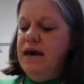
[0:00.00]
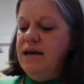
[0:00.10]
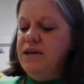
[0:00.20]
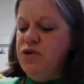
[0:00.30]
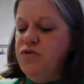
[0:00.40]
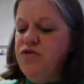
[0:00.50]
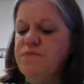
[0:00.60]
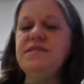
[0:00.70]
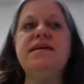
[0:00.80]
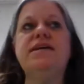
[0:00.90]
I drove
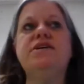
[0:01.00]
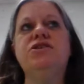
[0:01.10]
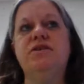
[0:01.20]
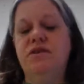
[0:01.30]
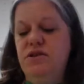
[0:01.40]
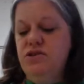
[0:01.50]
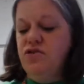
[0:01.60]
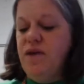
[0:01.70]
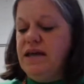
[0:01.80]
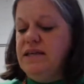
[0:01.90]
from the station
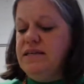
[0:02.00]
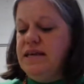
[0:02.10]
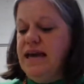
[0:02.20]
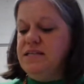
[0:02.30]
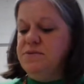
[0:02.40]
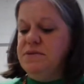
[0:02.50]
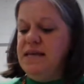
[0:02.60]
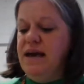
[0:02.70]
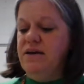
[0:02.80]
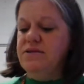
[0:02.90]
directly to Gatsby's
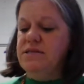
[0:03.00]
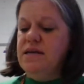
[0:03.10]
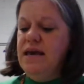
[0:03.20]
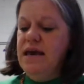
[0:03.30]
house,